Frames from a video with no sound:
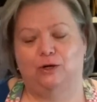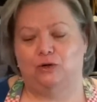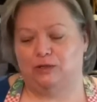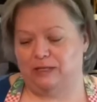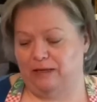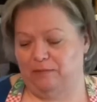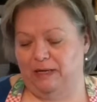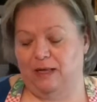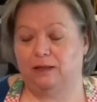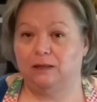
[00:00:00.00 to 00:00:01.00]
who sent
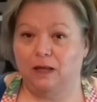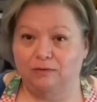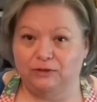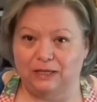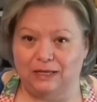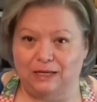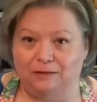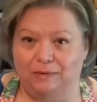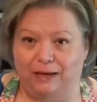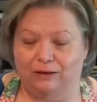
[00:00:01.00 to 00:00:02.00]
me a lovely
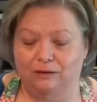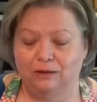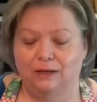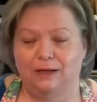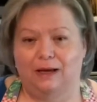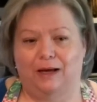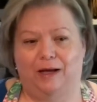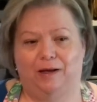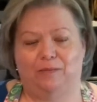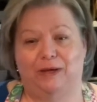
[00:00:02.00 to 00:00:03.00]
email
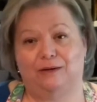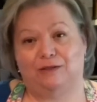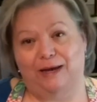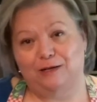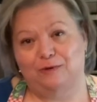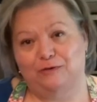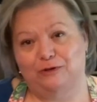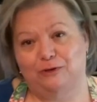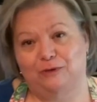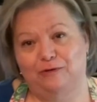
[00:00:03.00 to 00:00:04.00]
and thanked me for
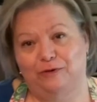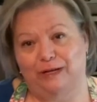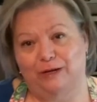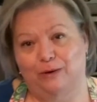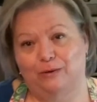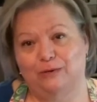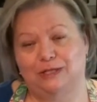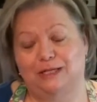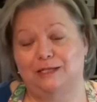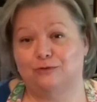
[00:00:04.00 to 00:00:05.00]
doing the videos,
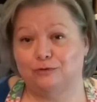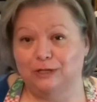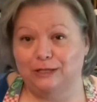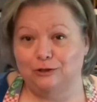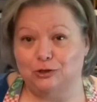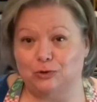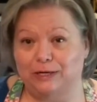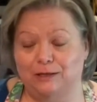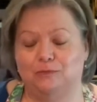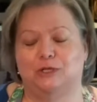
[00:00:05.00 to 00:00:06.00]
and he's really
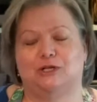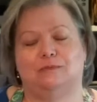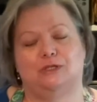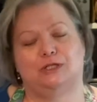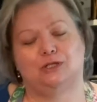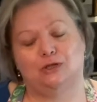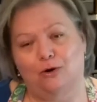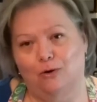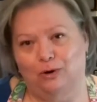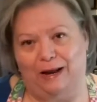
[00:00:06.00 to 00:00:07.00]
enjoying them, which I'm
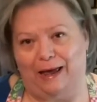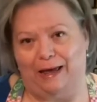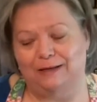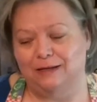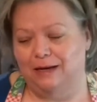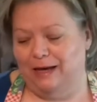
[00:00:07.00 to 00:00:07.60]
so glad.